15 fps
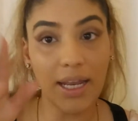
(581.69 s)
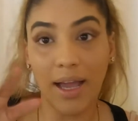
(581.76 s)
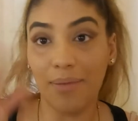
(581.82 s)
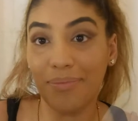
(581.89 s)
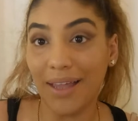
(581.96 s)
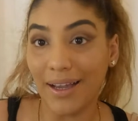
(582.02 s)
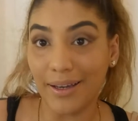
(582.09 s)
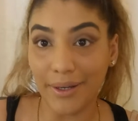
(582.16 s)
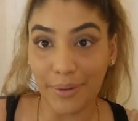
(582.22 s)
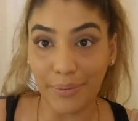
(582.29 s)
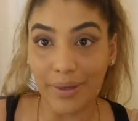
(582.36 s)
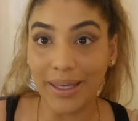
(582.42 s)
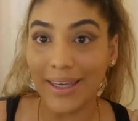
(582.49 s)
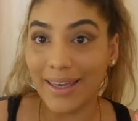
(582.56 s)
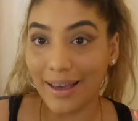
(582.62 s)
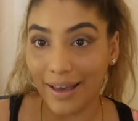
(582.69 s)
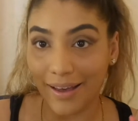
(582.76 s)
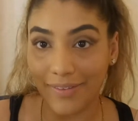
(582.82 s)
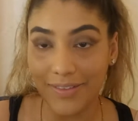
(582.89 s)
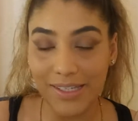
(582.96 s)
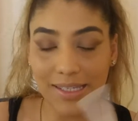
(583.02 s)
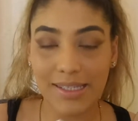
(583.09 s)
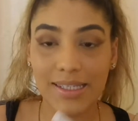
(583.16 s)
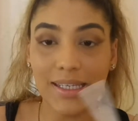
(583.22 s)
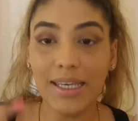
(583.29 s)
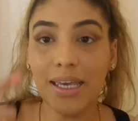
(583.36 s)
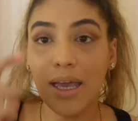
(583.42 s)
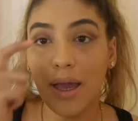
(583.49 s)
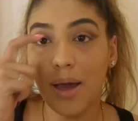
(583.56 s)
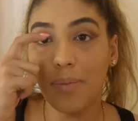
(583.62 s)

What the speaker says: I'm not gonna wing it, obviously,